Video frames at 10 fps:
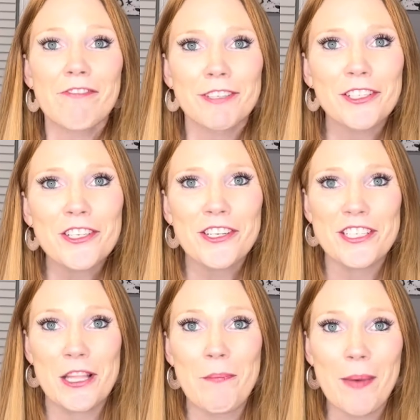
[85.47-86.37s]

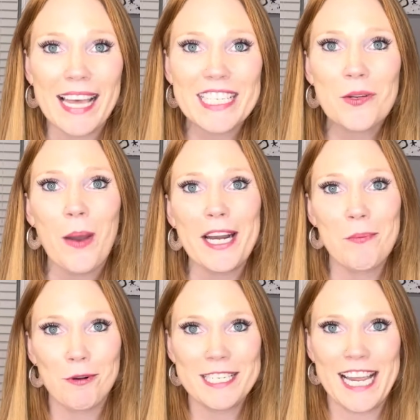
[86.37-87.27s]
Realtors, the best way to
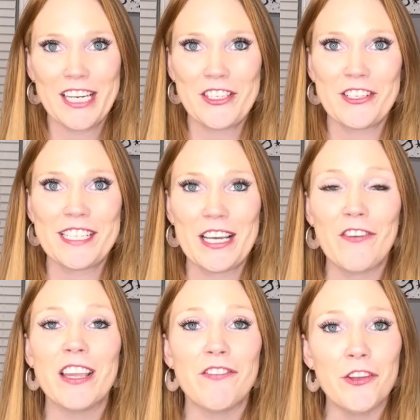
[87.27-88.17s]
protect
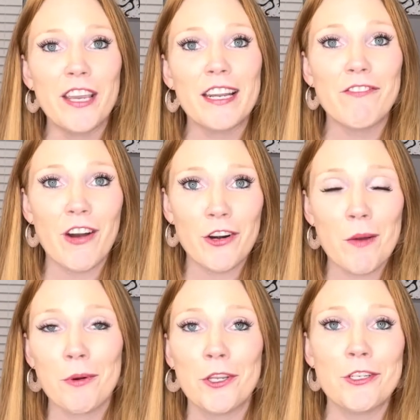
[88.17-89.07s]
yourself if you get a phone
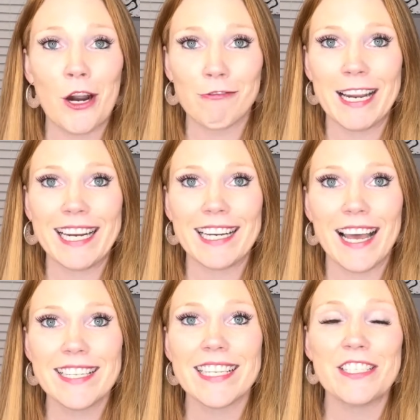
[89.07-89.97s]
number you don't
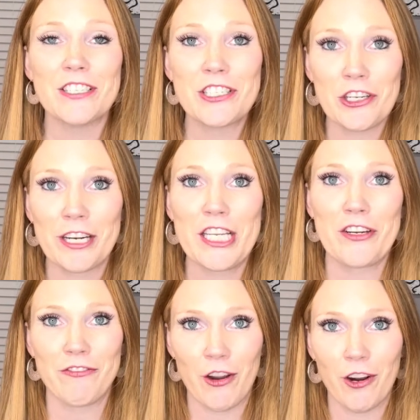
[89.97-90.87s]
recognize is to screen
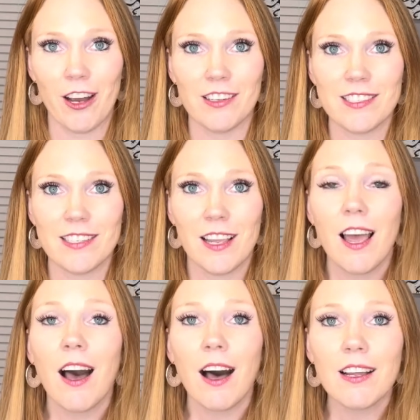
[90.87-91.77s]
your phone calls.
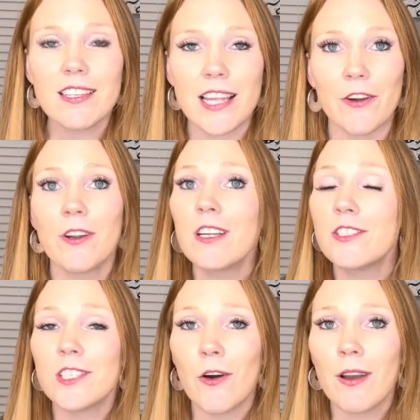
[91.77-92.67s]
Also,
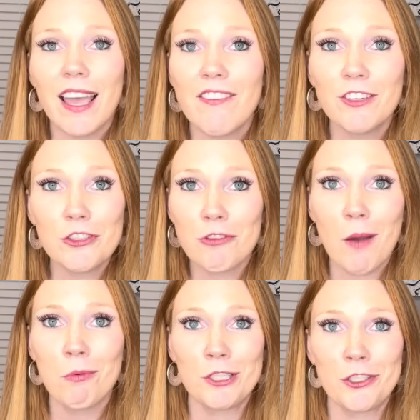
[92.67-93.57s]
don't ever
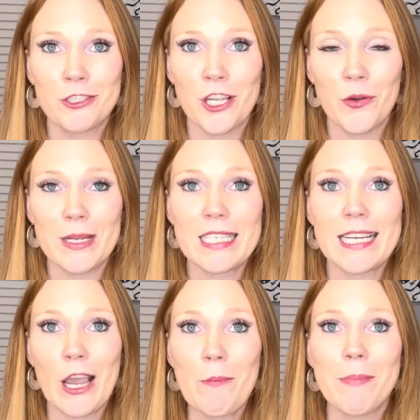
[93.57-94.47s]
drop what you're doing to
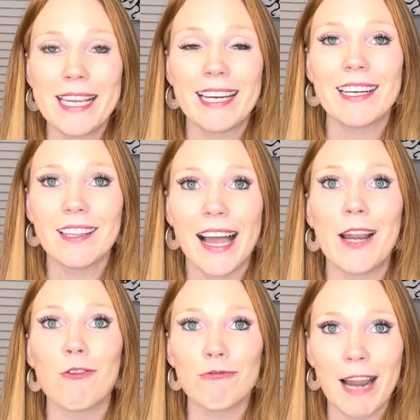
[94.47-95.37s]
go meet a
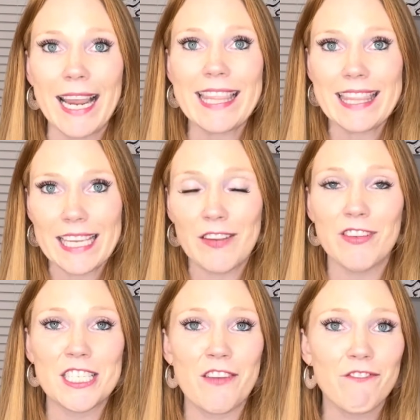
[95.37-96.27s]
client right then if
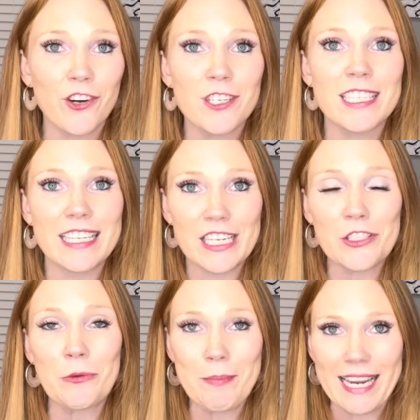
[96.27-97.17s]
it's the first
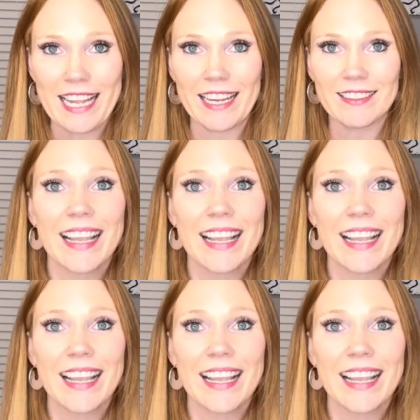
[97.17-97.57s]
initial meeting.